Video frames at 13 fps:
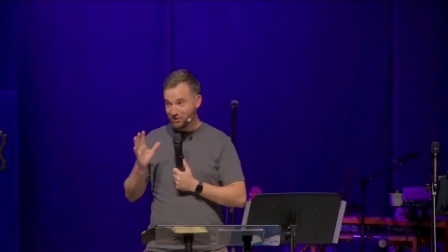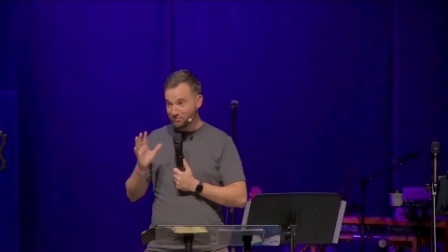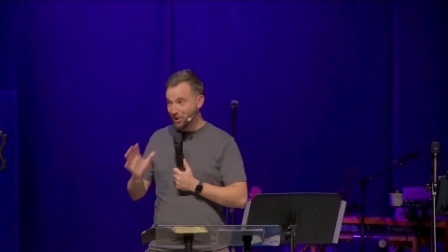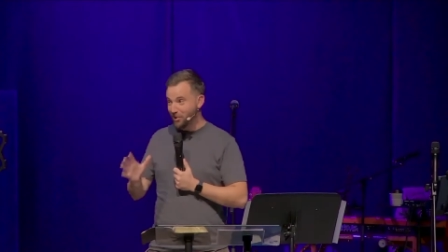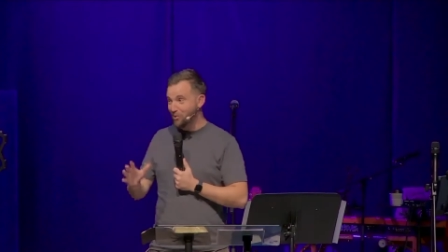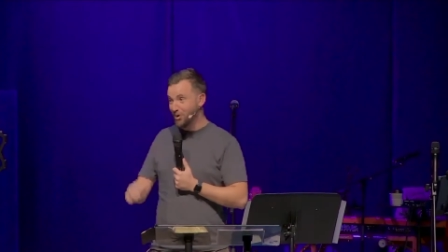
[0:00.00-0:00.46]

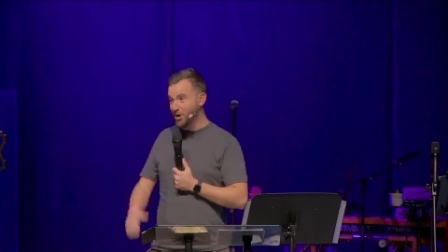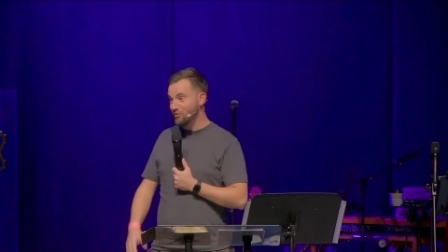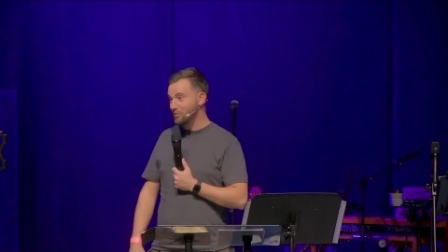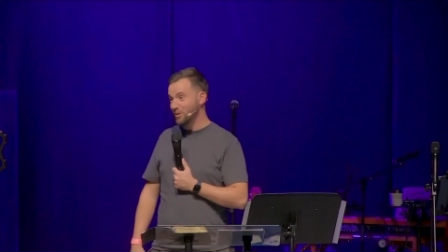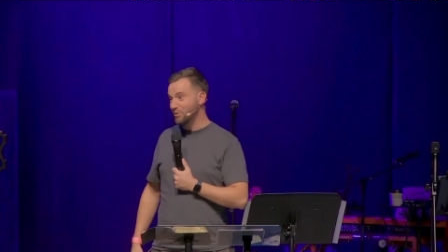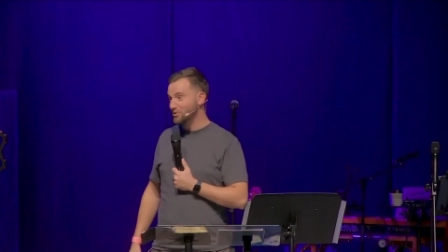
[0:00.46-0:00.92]
bowled over
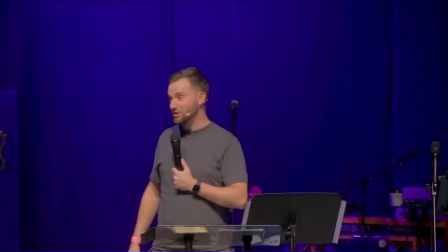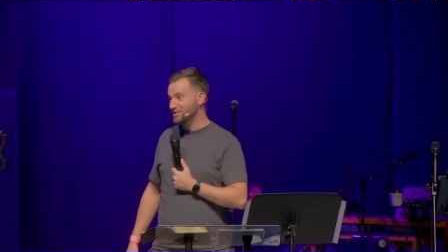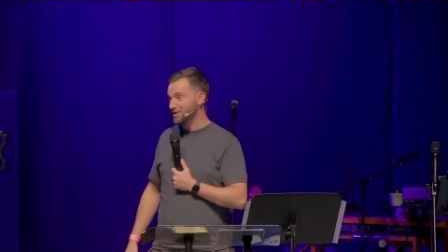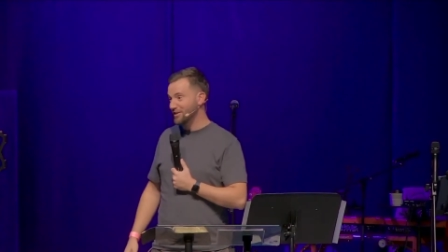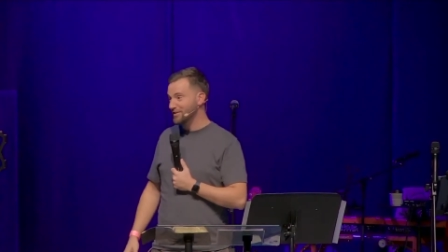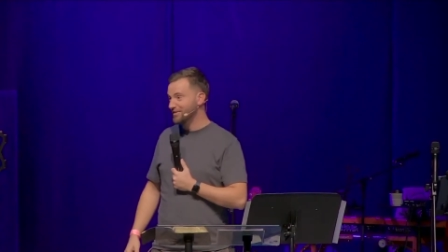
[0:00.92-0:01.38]
by what she's
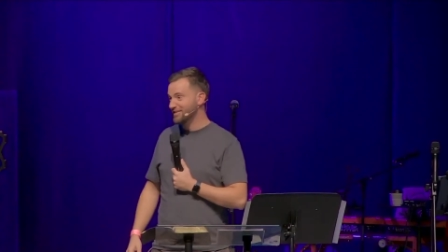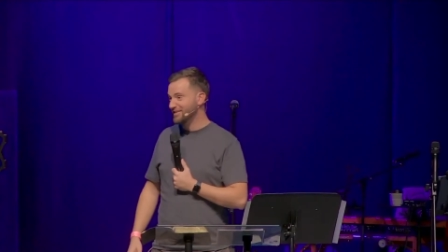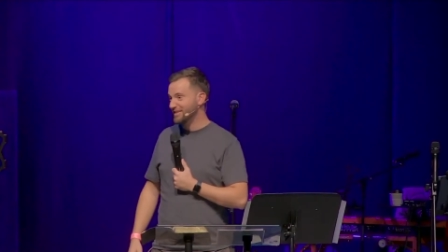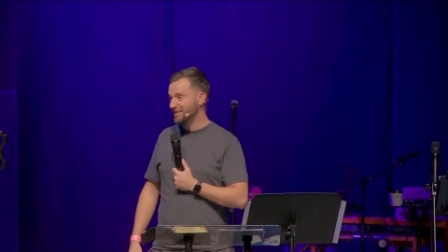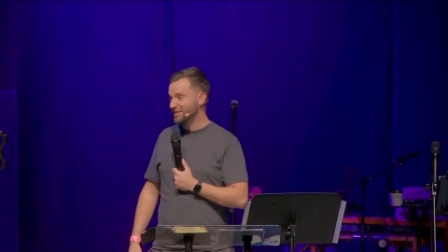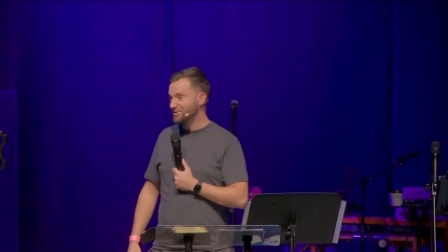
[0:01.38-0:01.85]
done
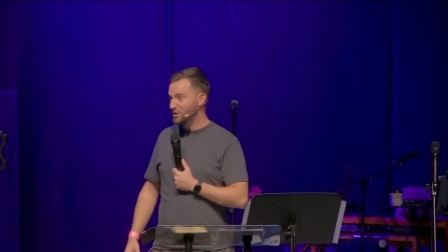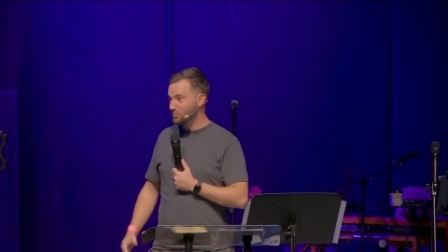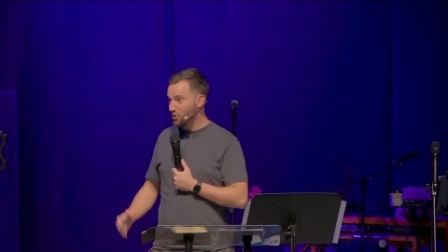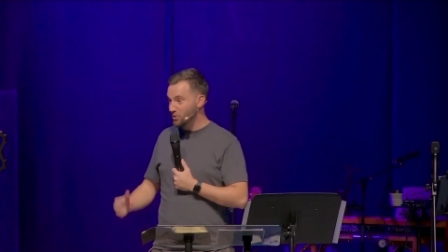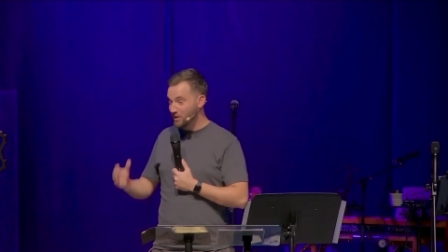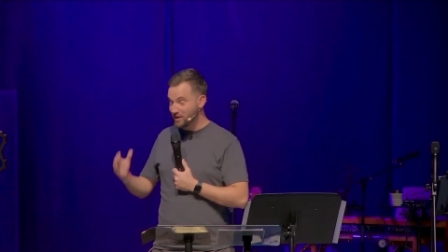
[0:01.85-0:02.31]
to the
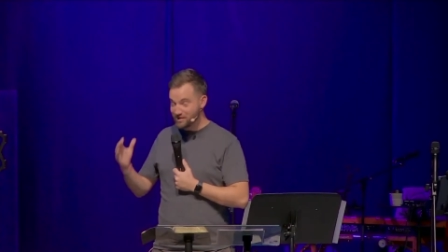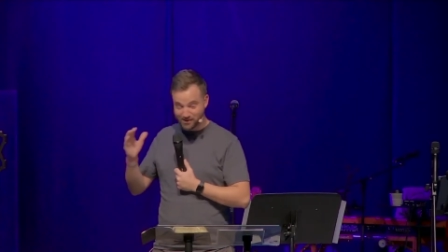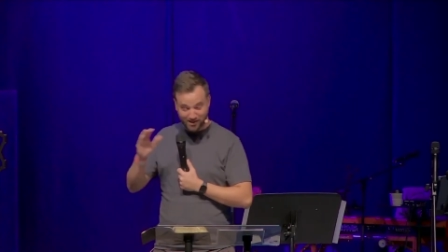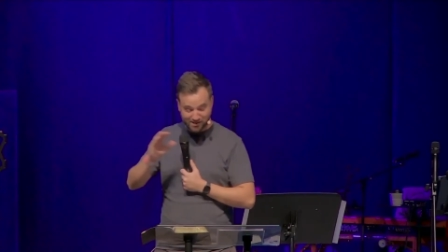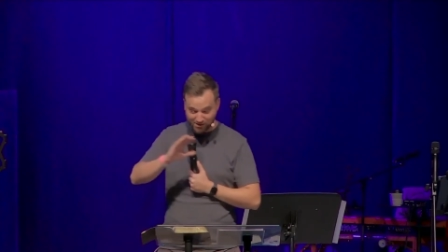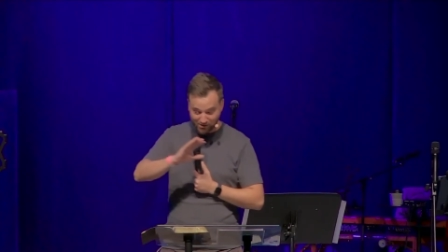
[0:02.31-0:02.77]
point where he says,
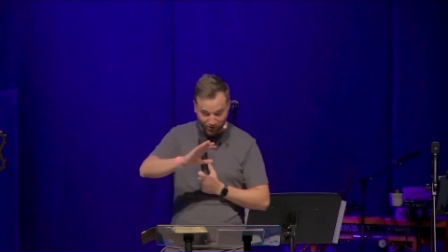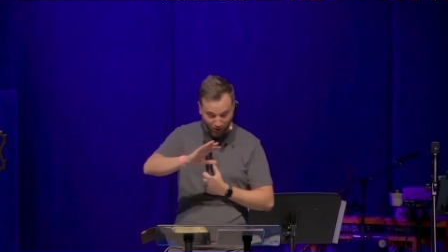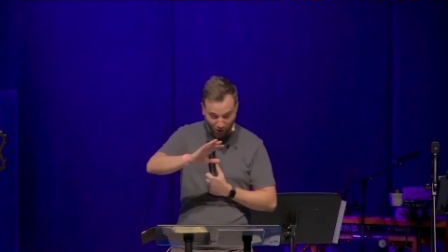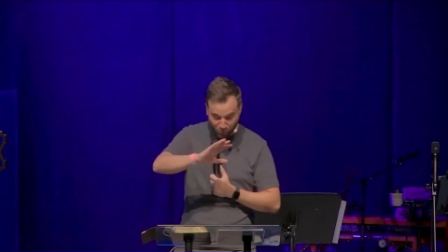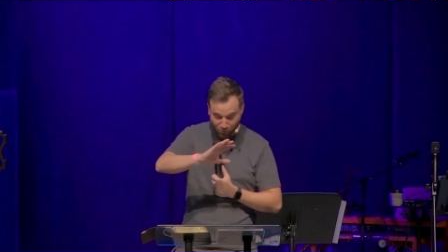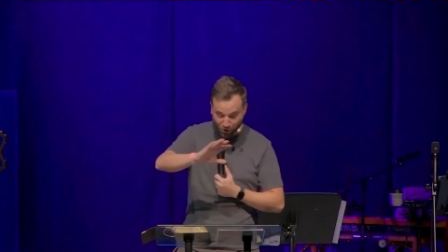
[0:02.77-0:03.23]
This has got to go
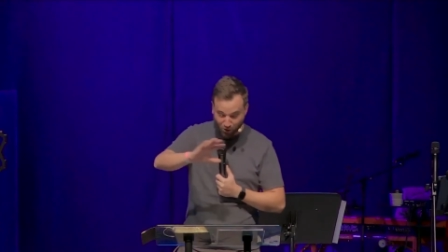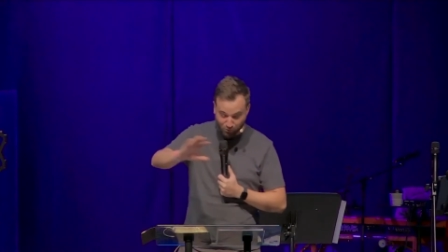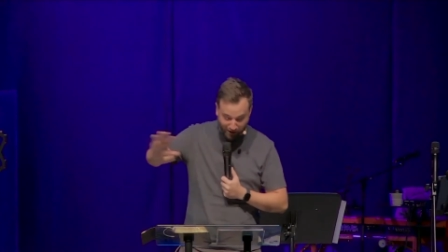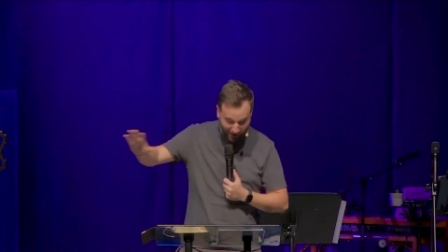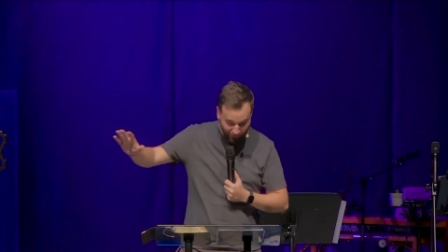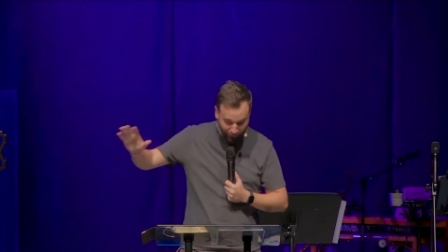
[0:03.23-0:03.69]

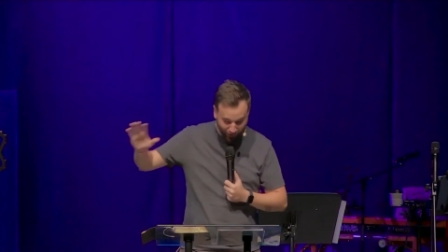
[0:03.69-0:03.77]
around the